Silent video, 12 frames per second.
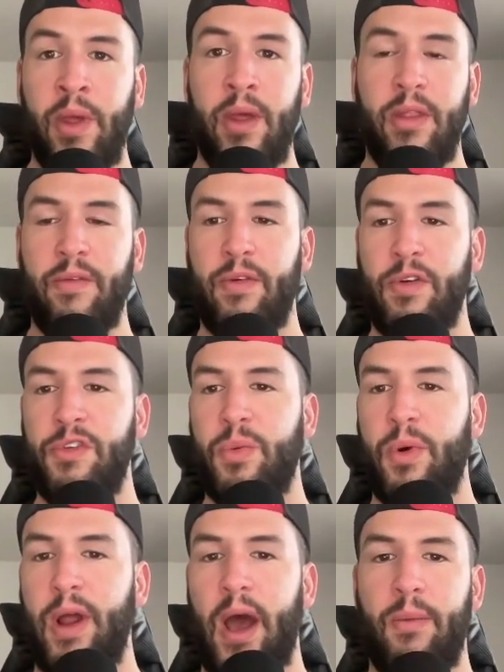the first
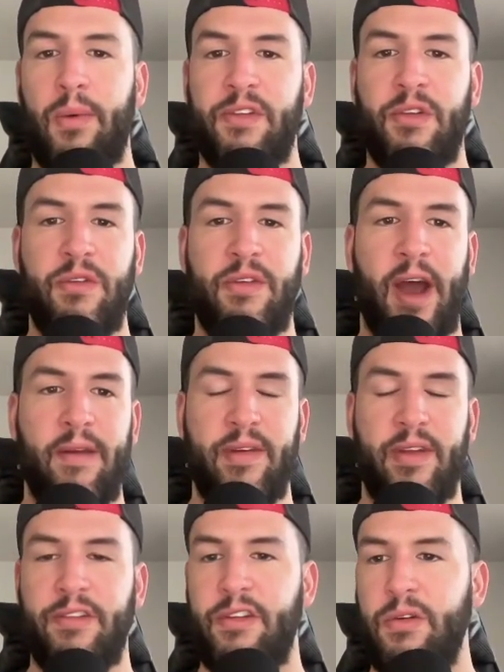one I want to dive
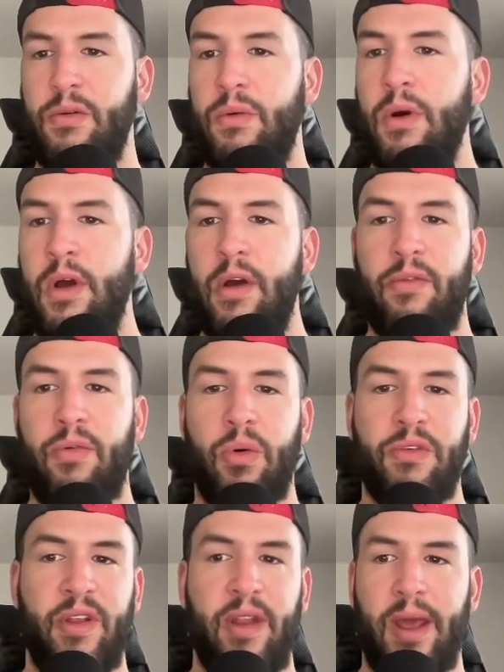into
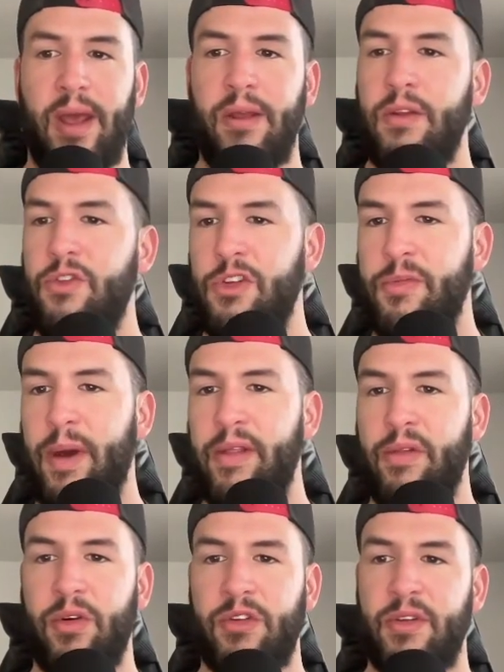for today, just by the
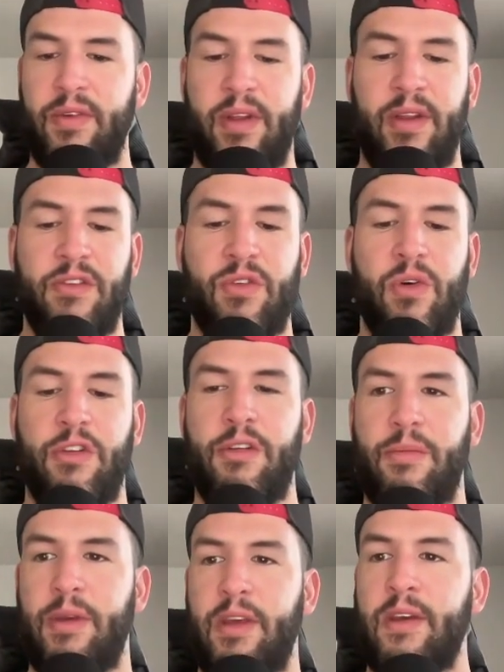looks of it, is going
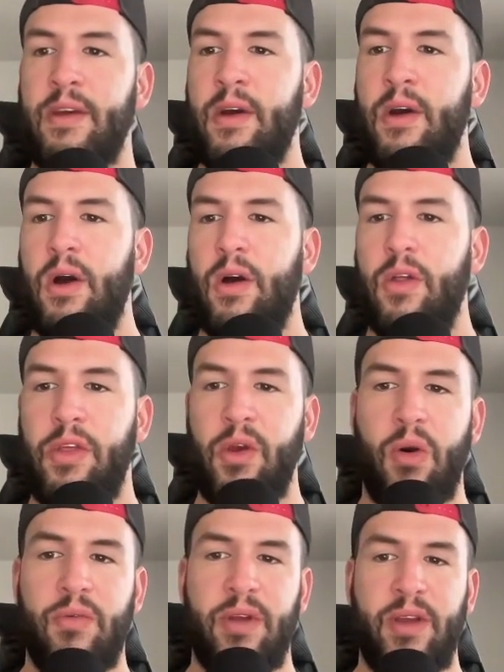to be the
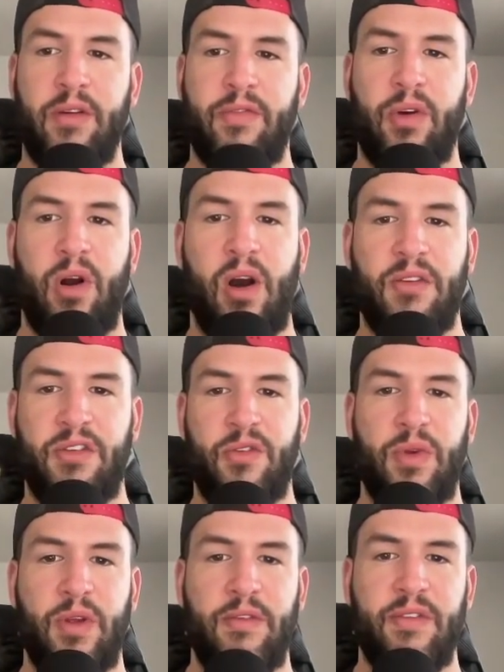over here for Austin
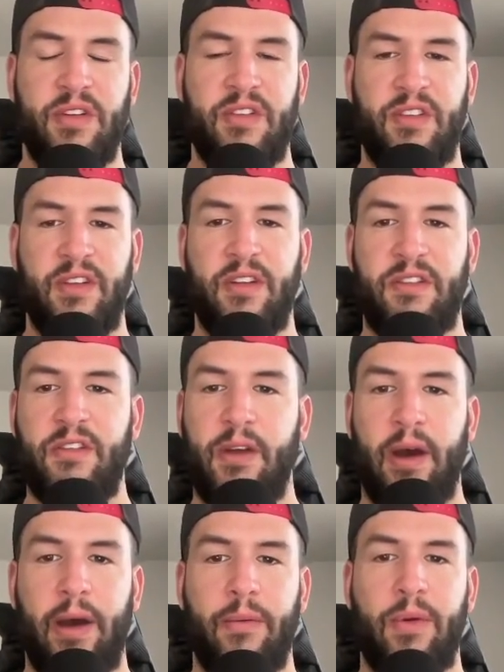Reaves assists.
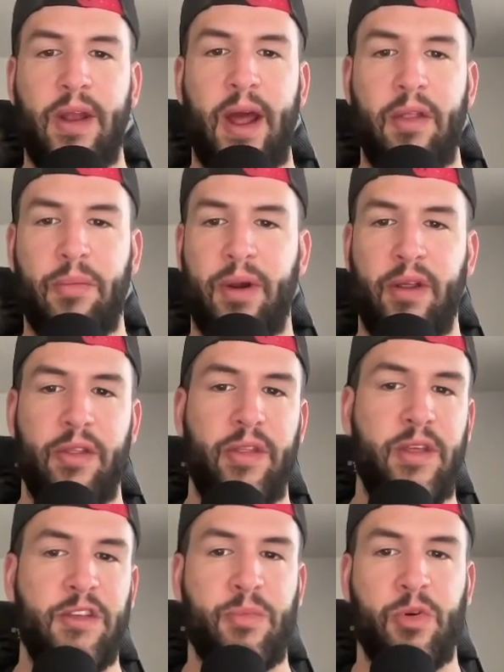Uh, right now, the
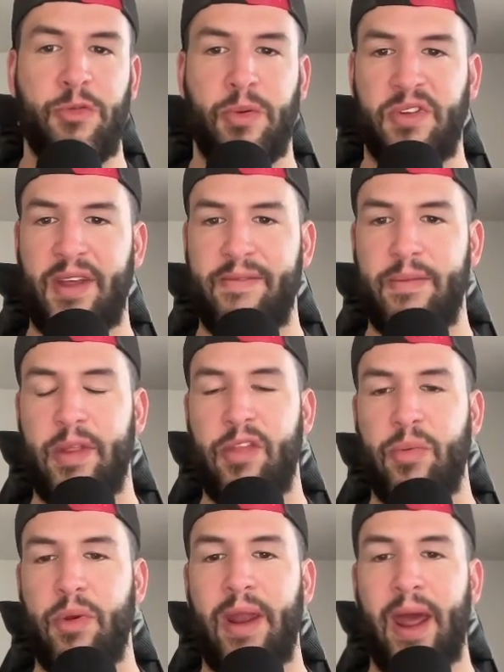the sportsbooks have him at
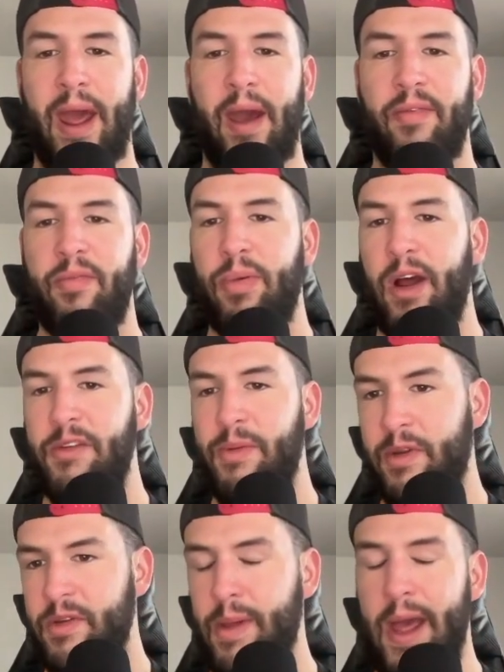three and a half. Prize
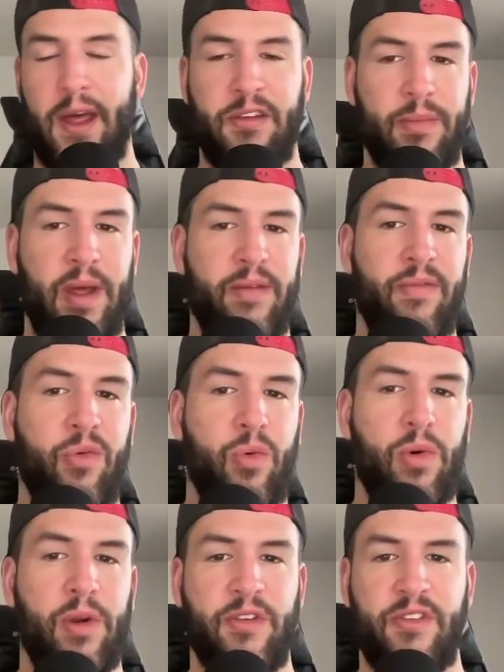Picks has him at
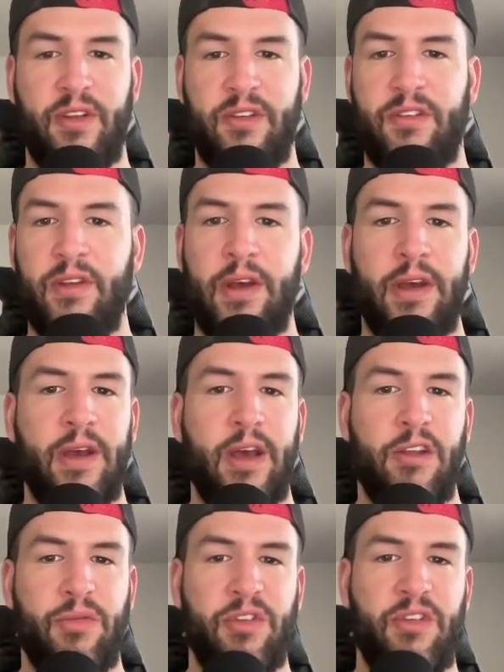four assists.
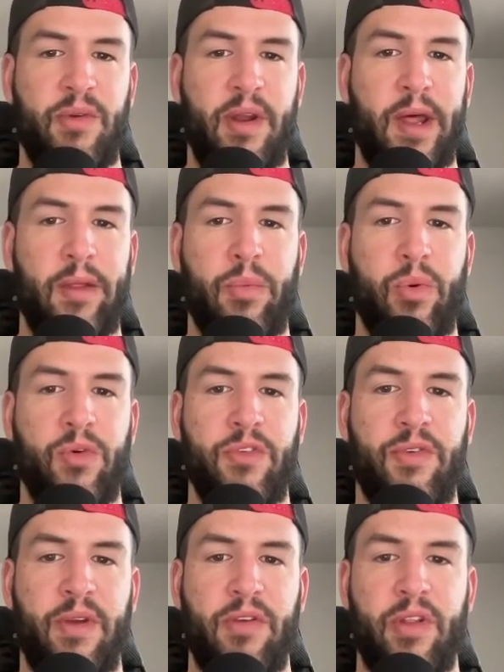As we can see right now, the board's
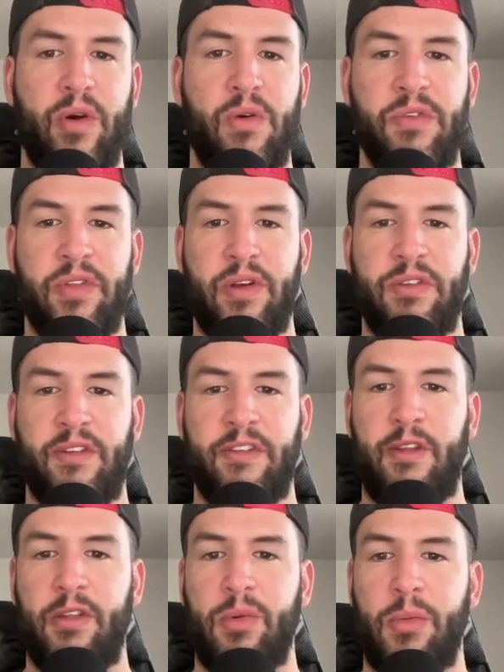favoring the over there,
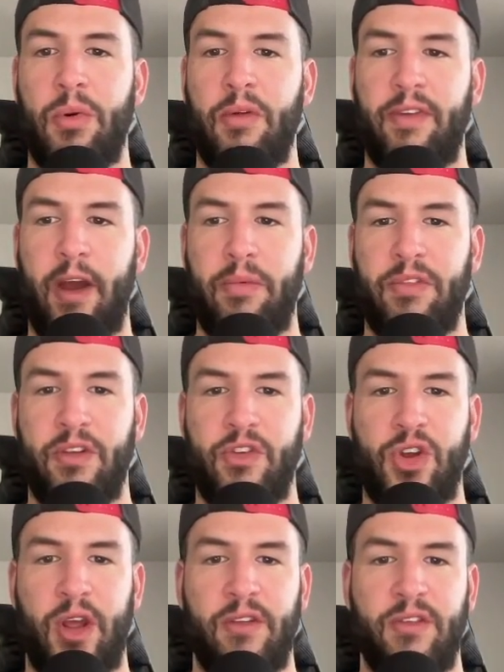sixty-three point five percent
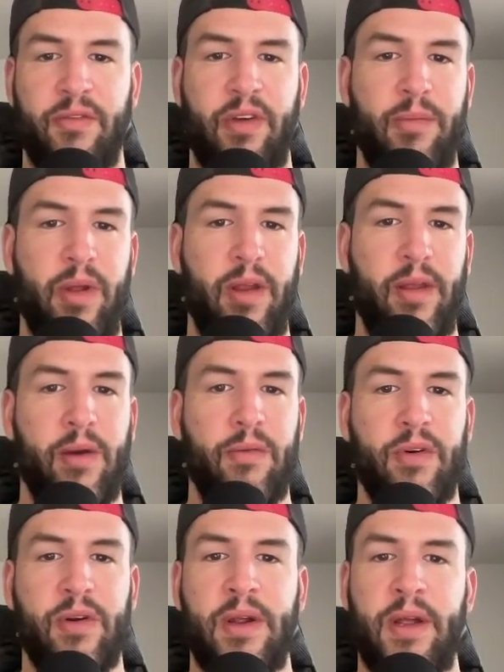chance of him hitting the
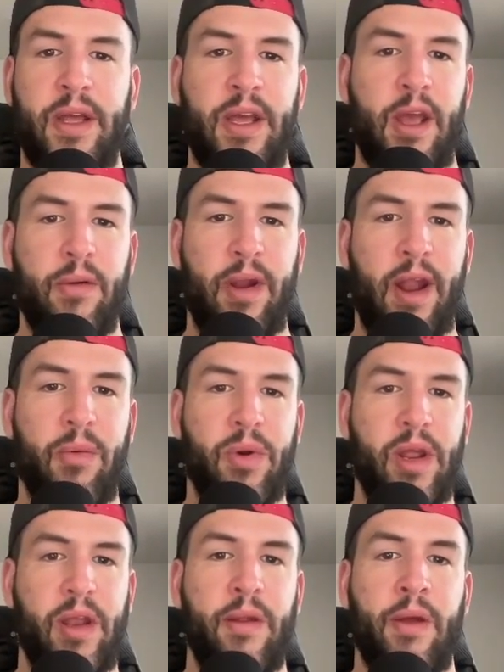over. And right now, we're
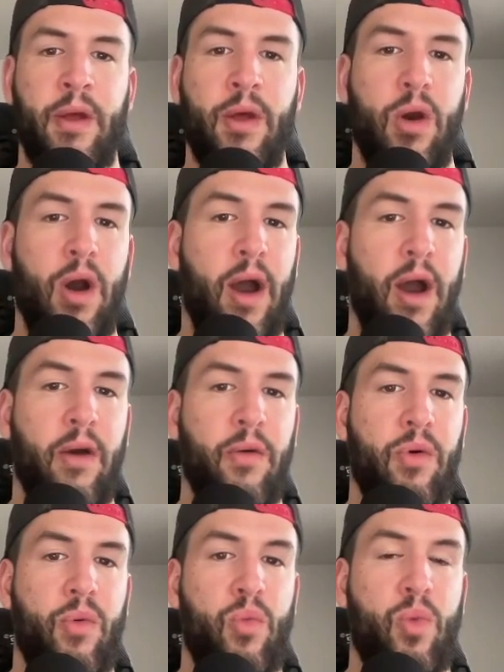getting uh,
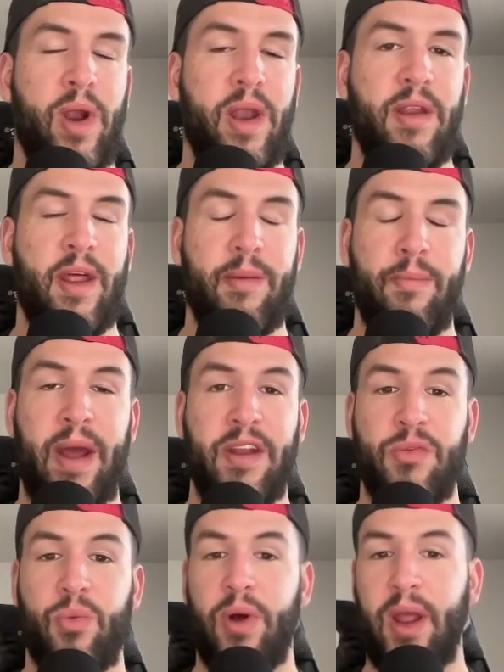one
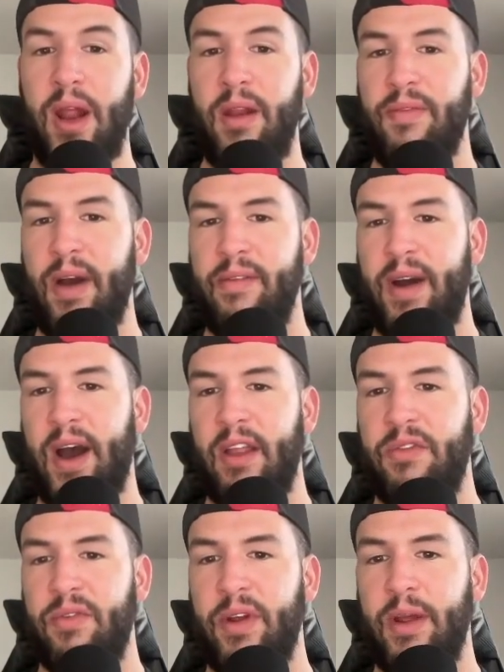minus one eighty-five
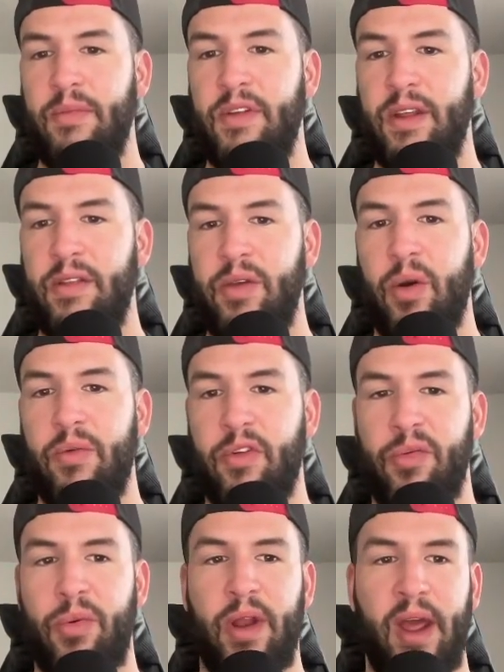odds for him to hit the over
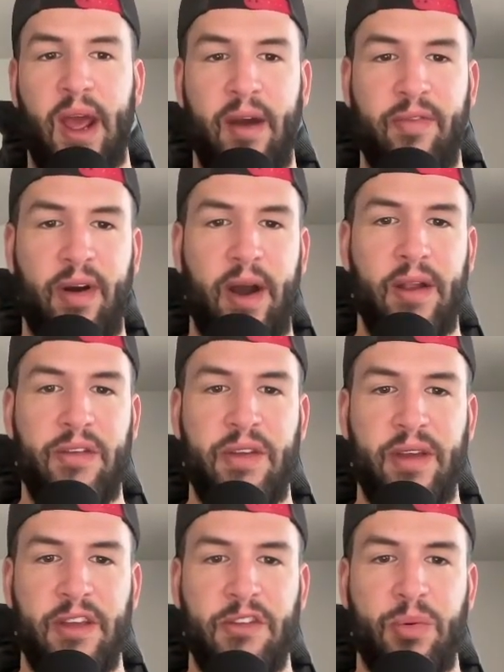three and a half on D
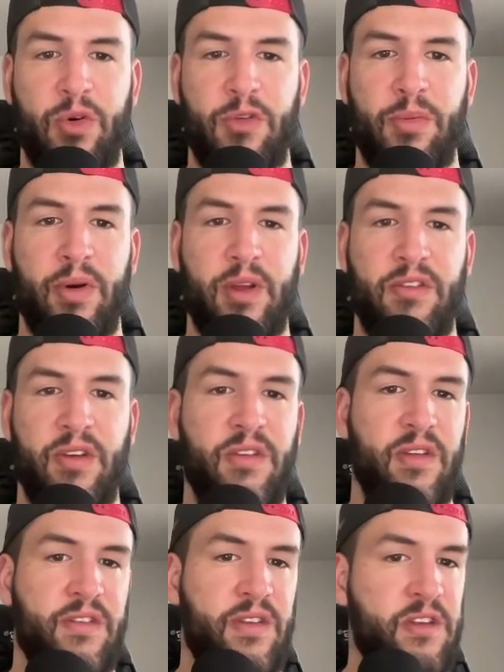K Sportsbook. As you can
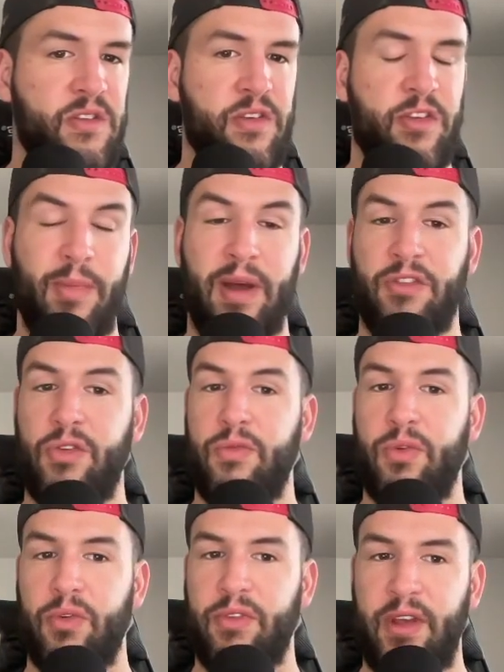see at Caesars, it's minus two
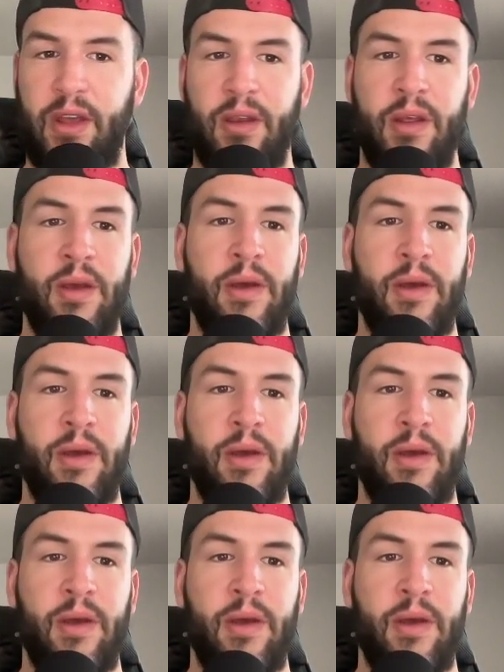fourteen.